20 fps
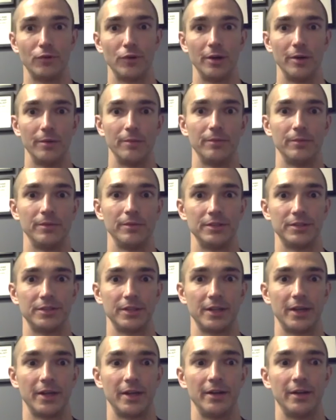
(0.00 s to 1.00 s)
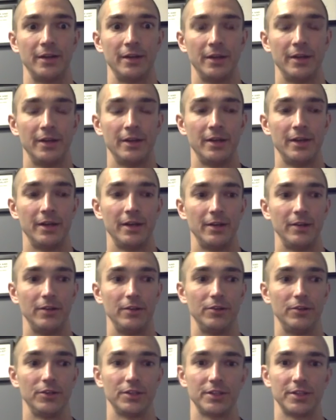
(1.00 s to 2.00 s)
it, is that you're
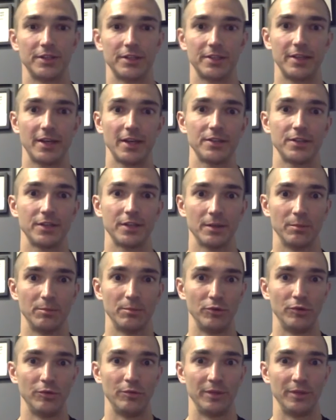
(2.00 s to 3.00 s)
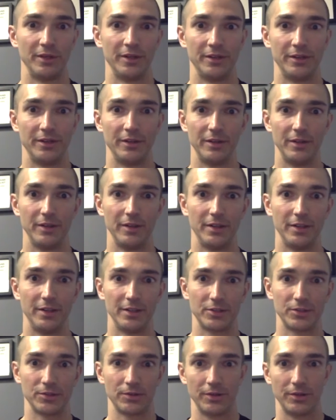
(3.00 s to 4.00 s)
just assessing a movement in
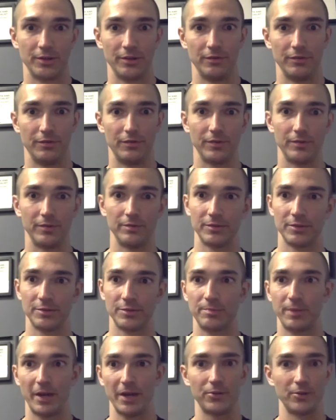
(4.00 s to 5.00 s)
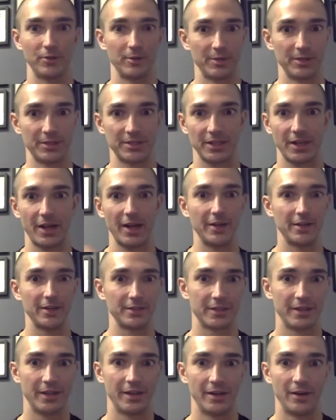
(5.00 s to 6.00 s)
this sort of spectrum, the sliding
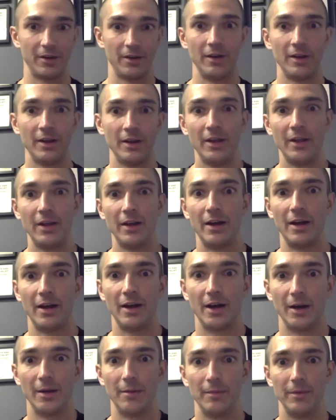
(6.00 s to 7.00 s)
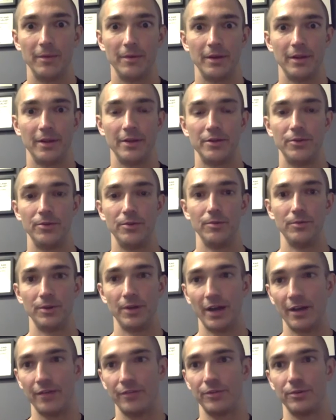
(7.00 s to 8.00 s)
scale. And you
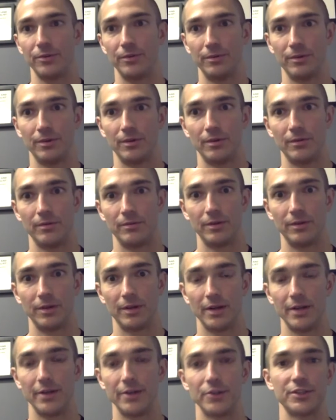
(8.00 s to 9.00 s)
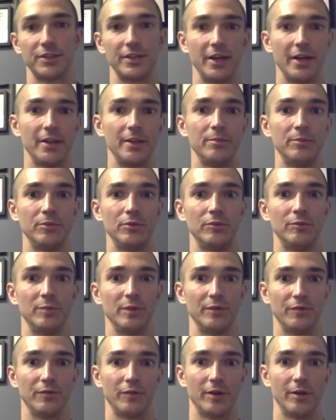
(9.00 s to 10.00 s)
have to understand the
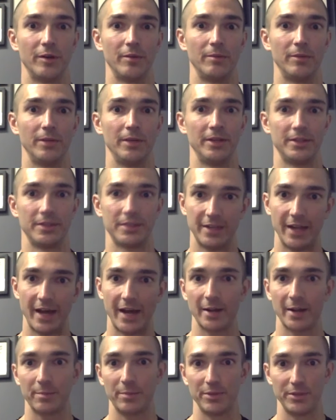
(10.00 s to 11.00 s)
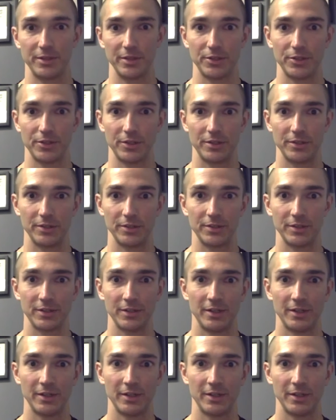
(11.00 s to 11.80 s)
movement from its static positions